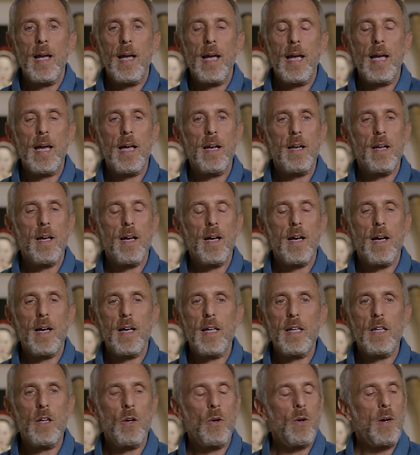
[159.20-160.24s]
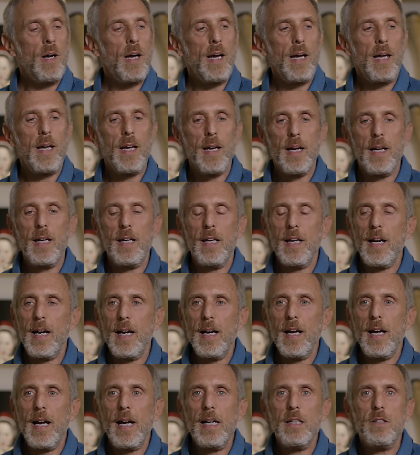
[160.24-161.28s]
And I
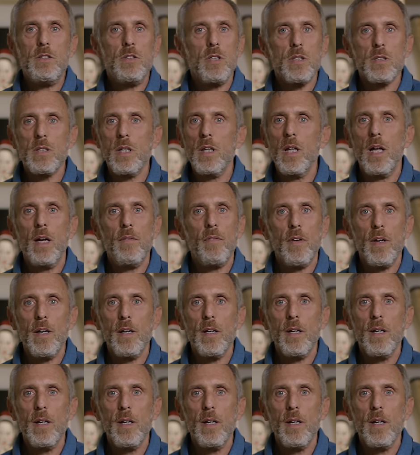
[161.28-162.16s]
just love it.